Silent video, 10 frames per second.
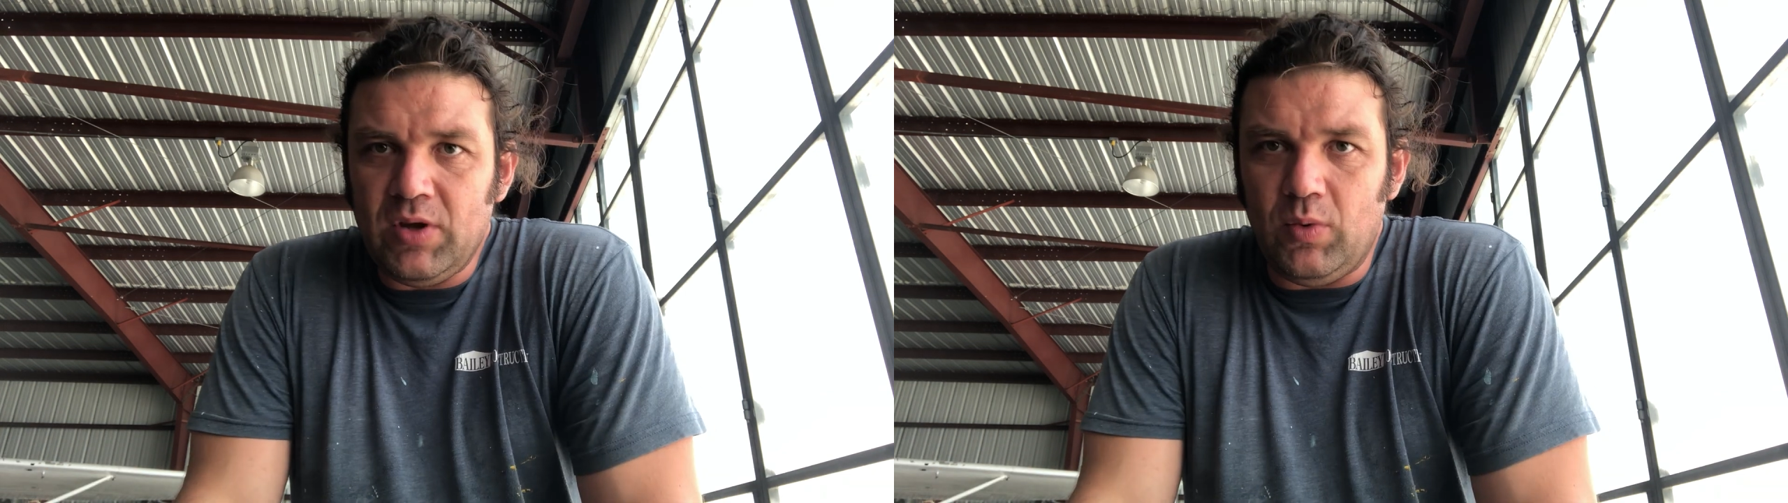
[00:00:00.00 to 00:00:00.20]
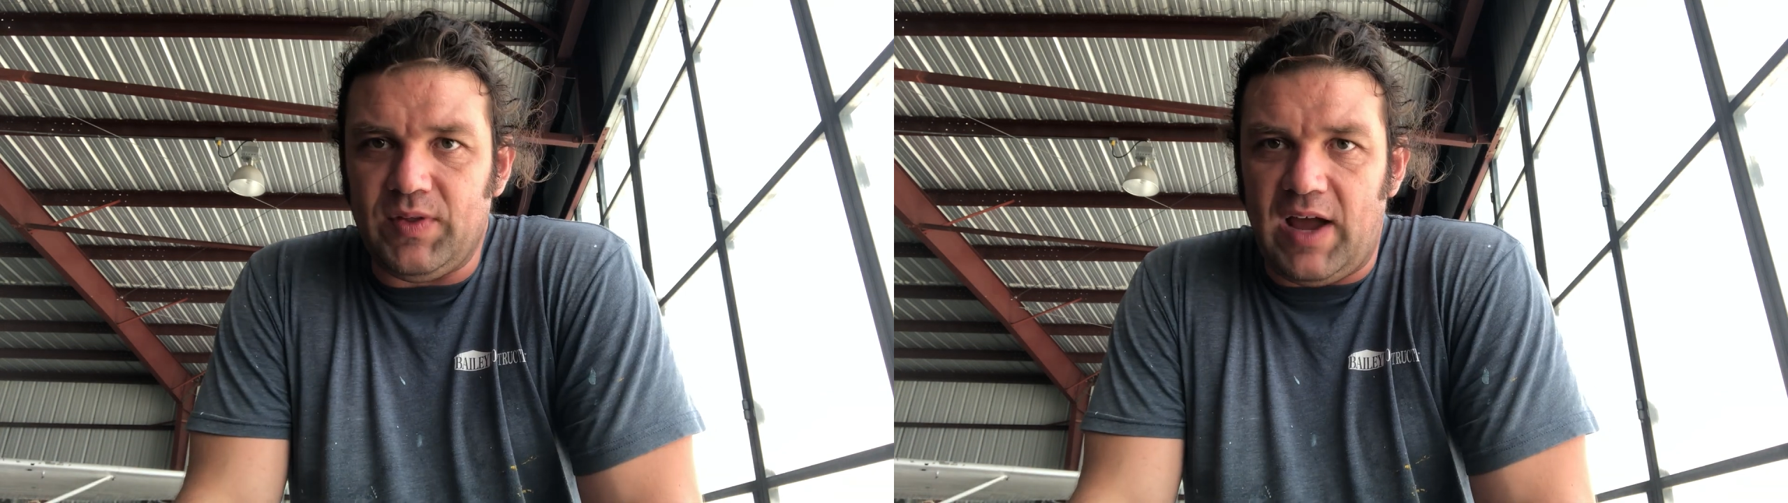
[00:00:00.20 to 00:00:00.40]

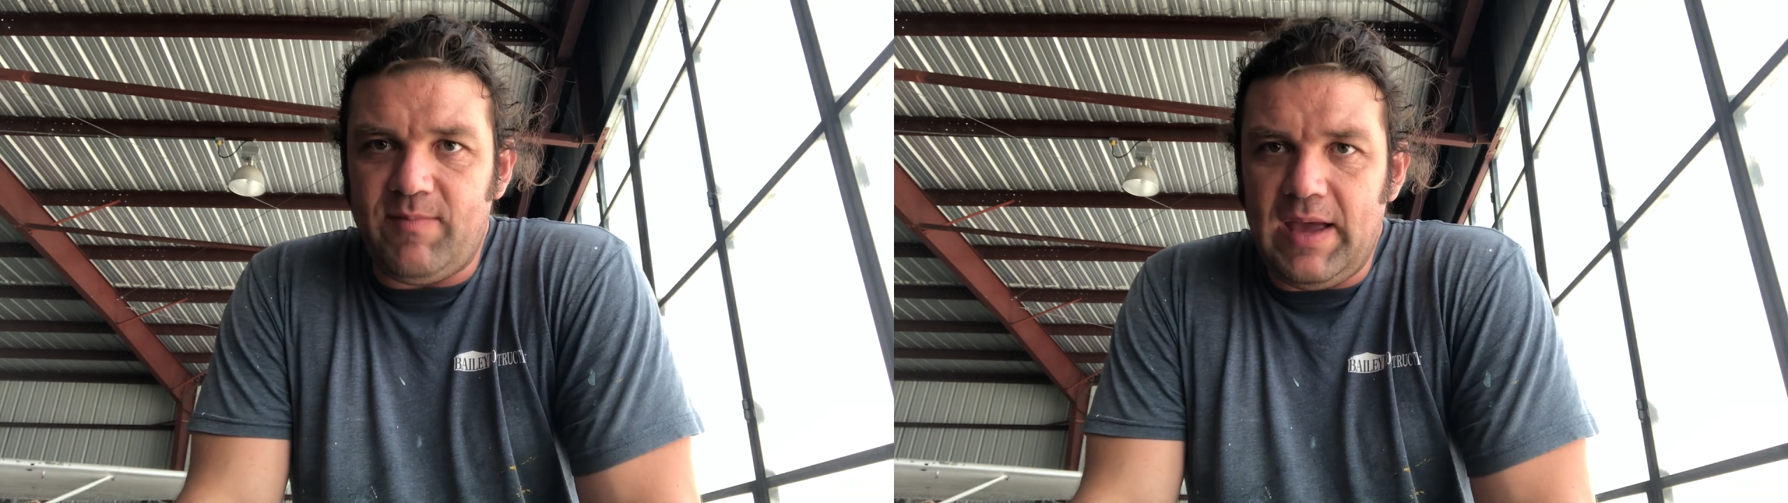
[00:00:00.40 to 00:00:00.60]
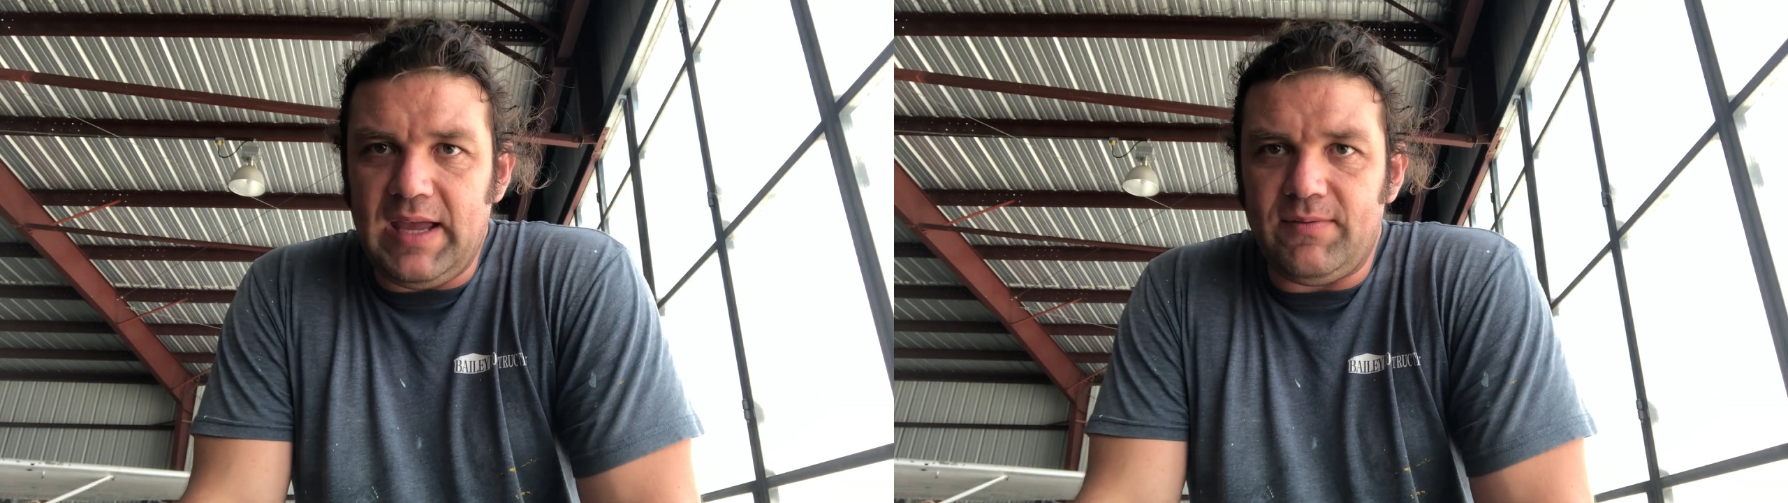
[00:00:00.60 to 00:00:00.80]
with knife
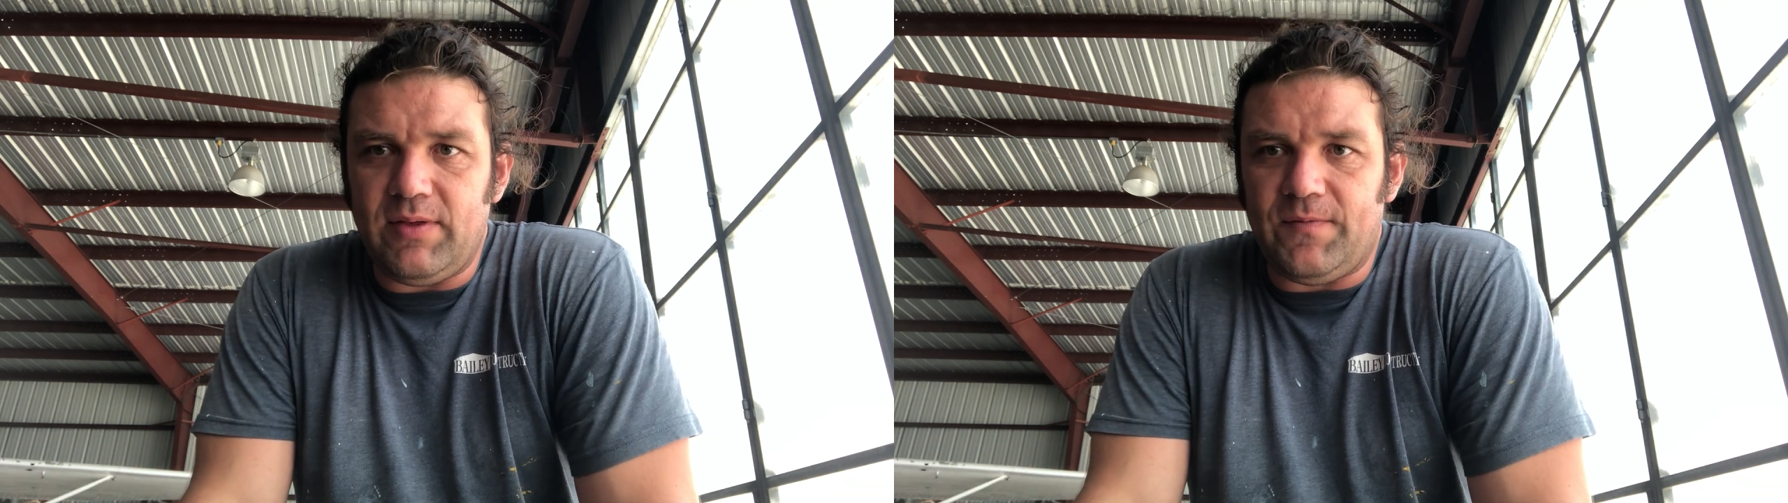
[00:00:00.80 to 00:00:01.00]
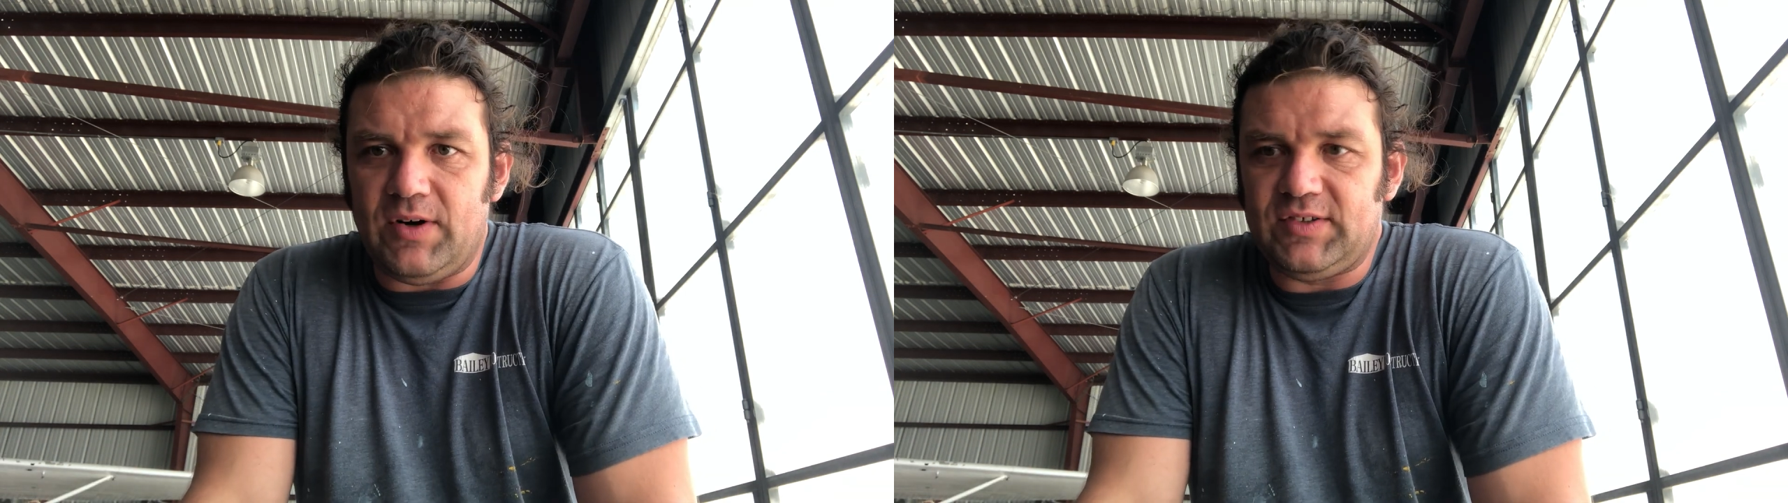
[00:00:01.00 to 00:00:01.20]
making for the
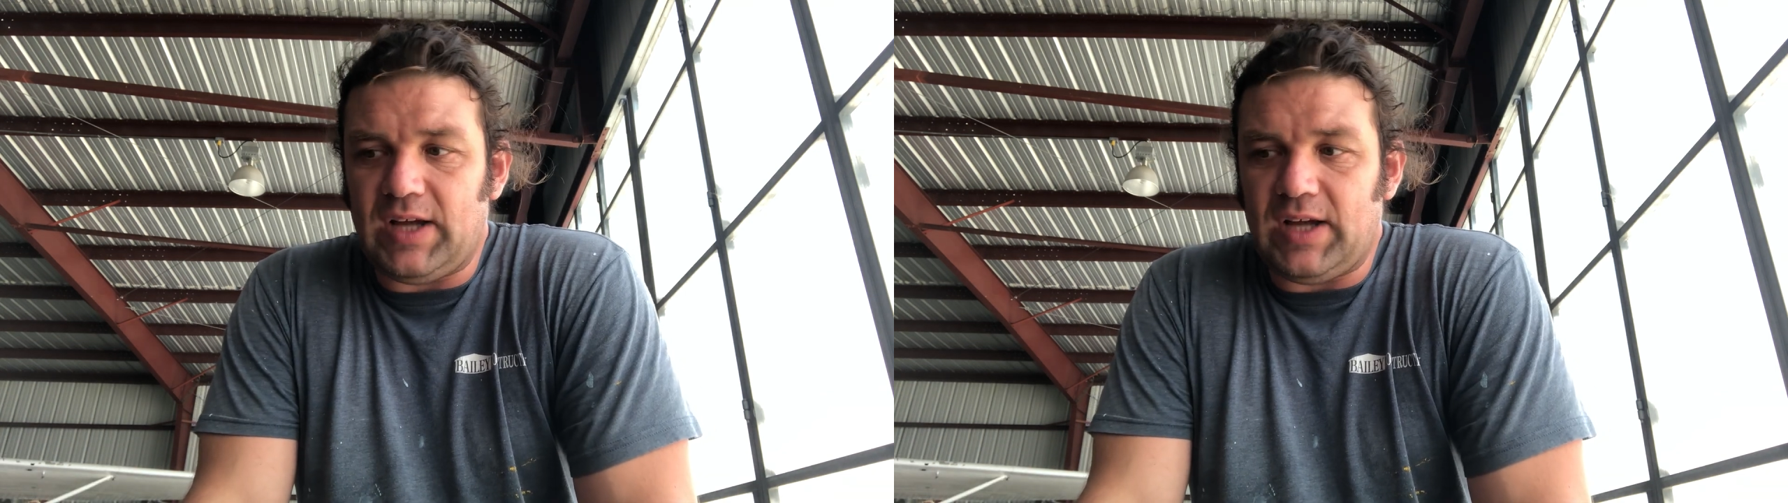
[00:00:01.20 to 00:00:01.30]
first